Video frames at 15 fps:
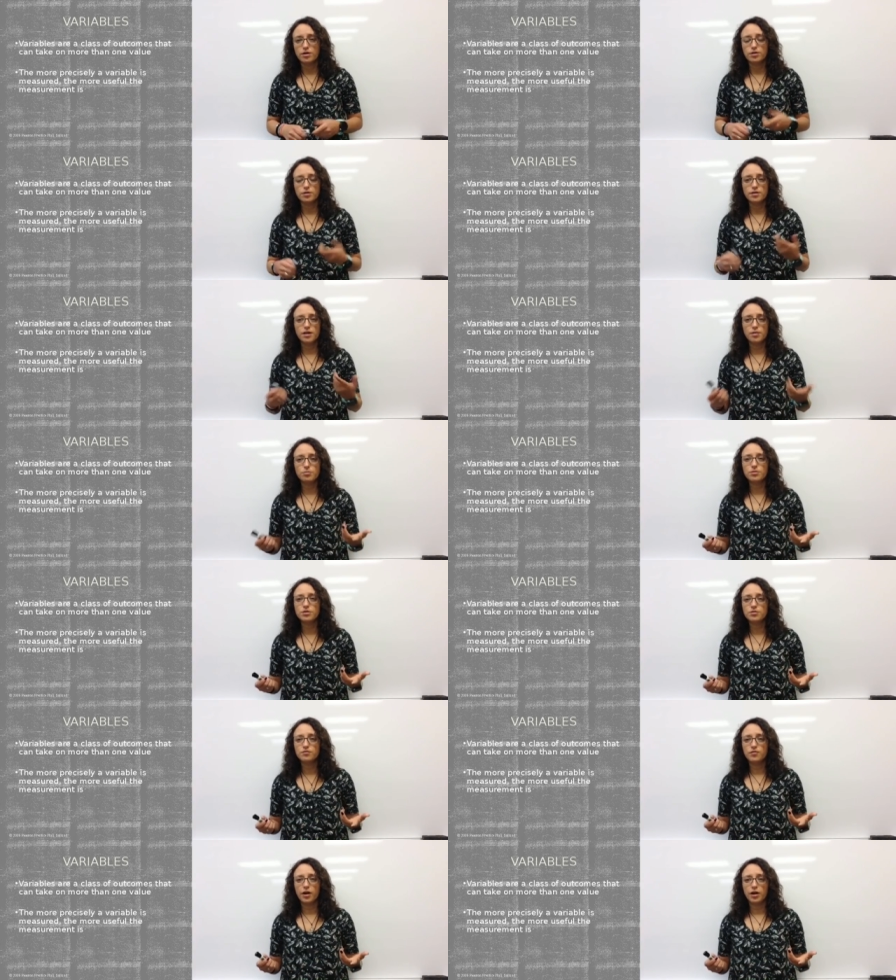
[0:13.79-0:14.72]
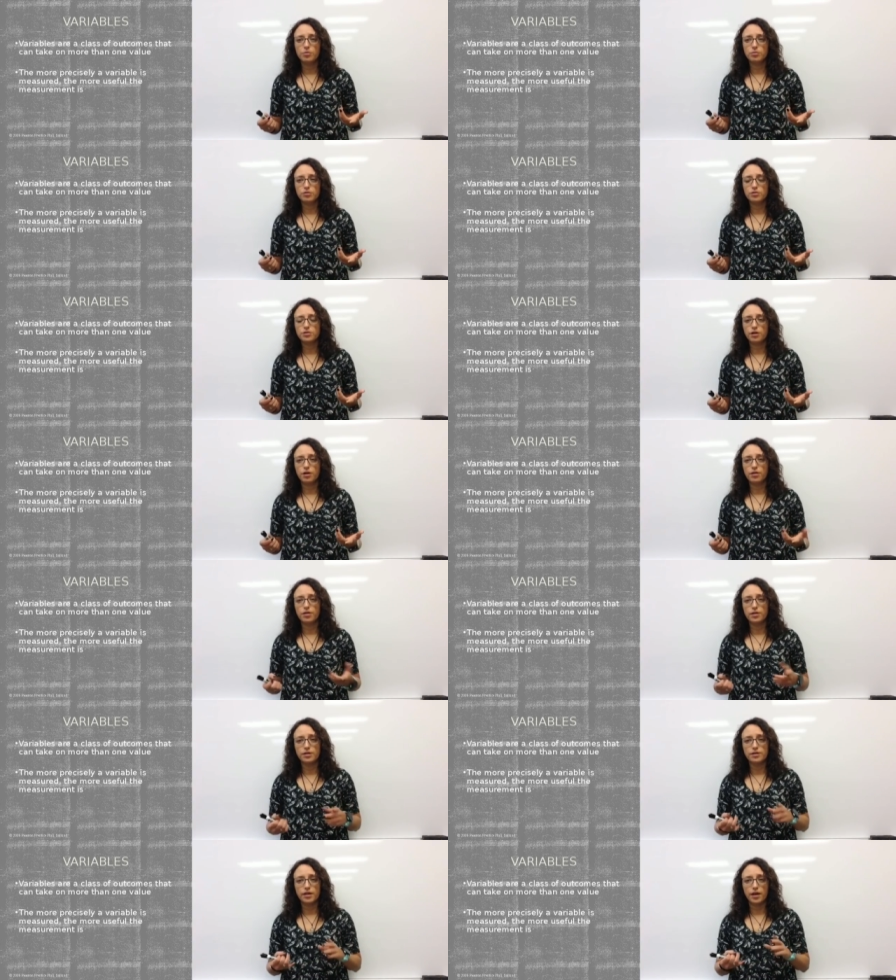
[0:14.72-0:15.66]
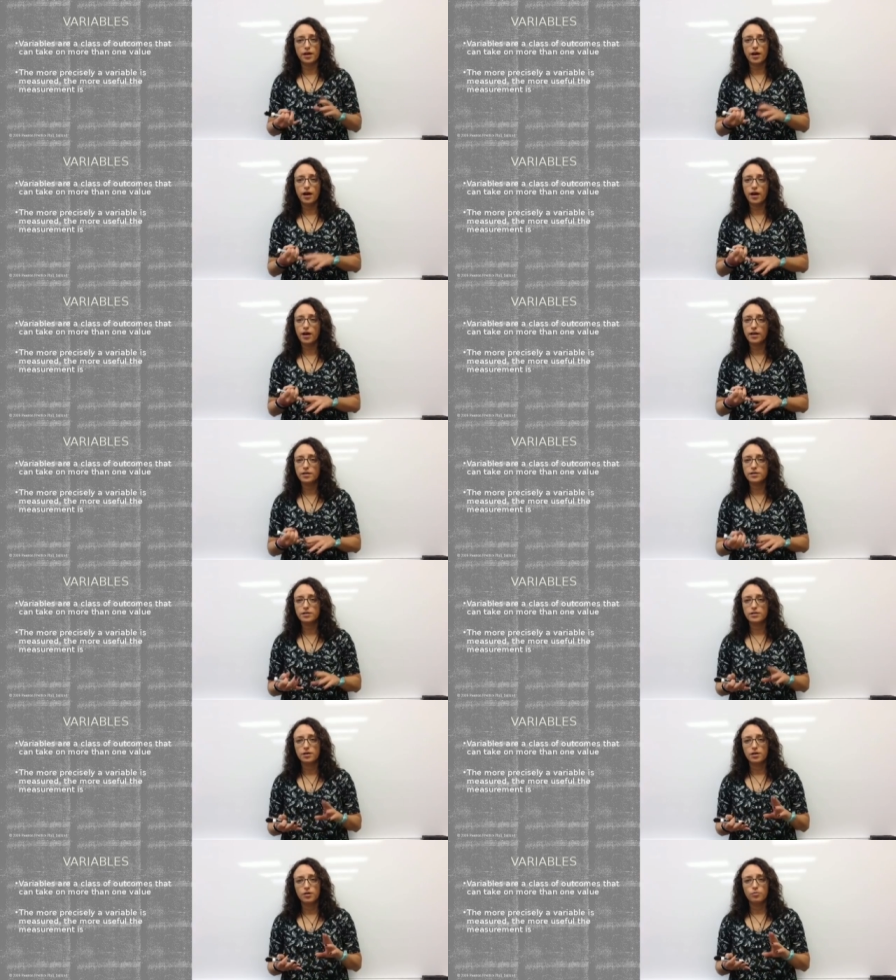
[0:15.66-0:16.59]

So examples of variables are things like height,